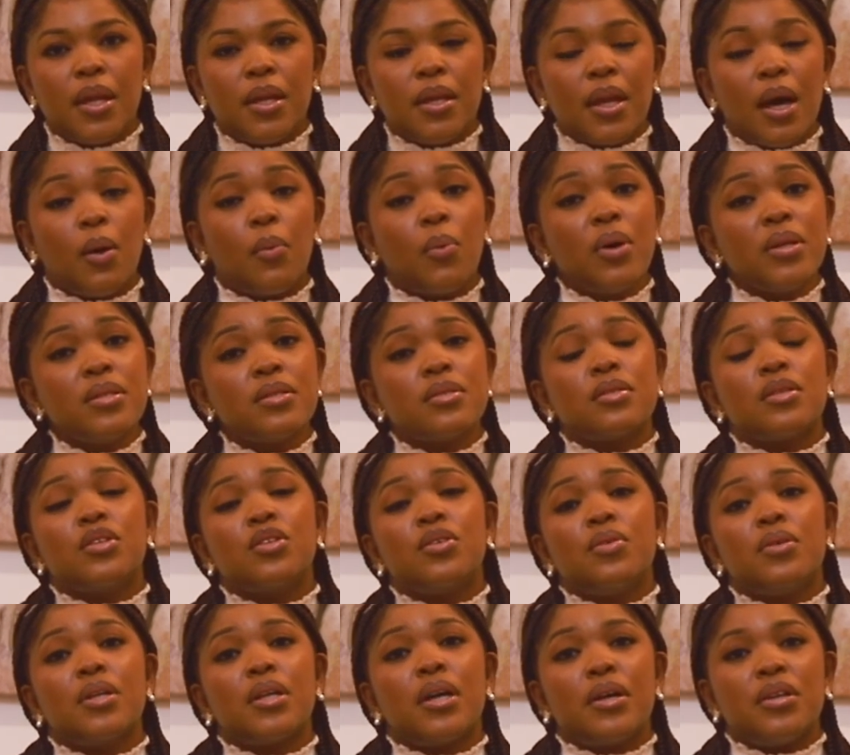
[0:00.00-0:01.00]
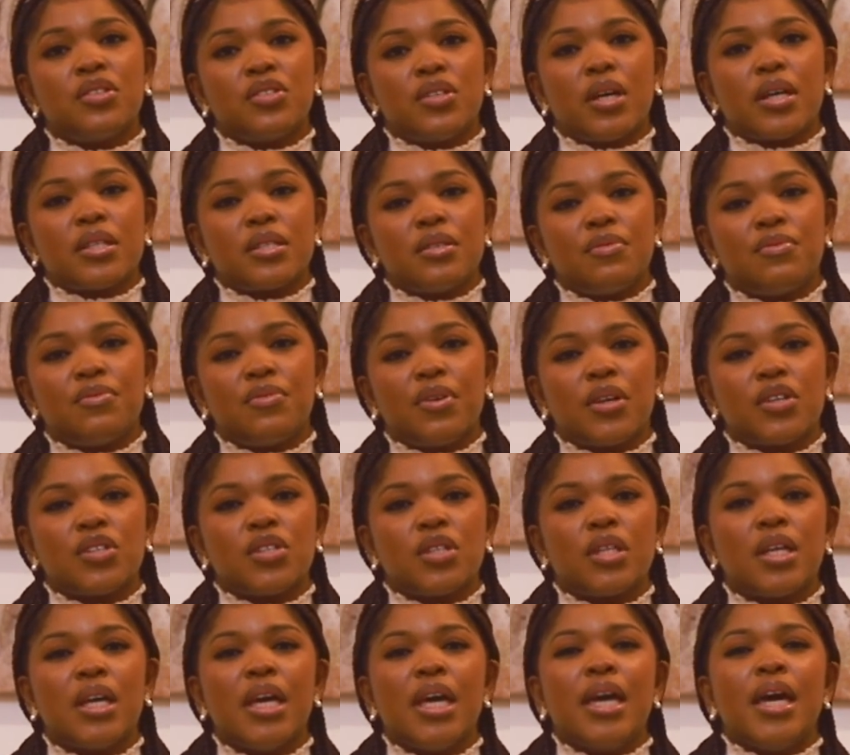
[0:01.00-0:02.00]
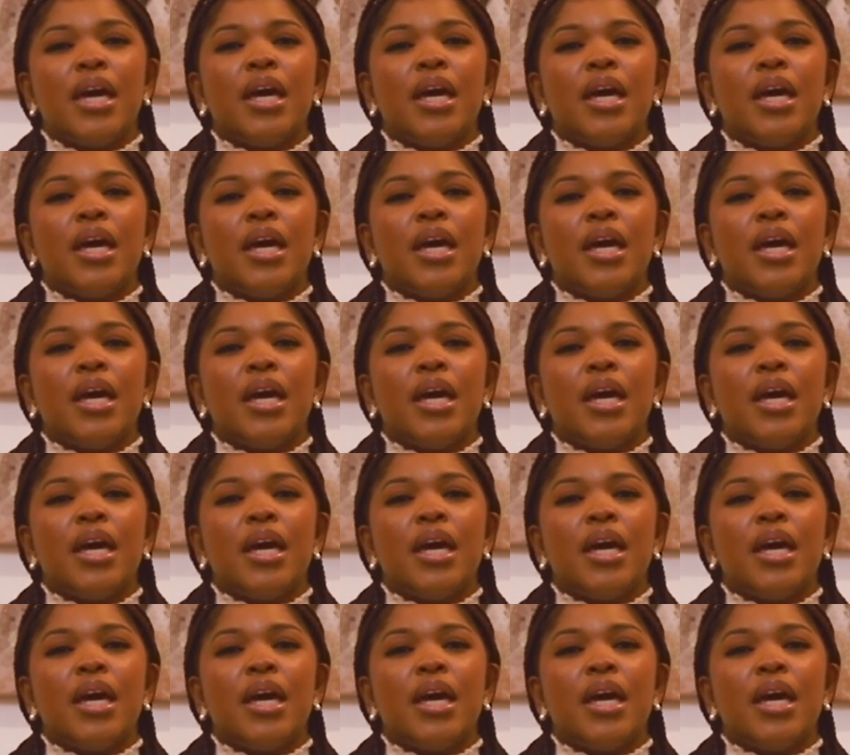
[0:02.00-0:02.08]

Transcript: Now, what is a urinary tract infection?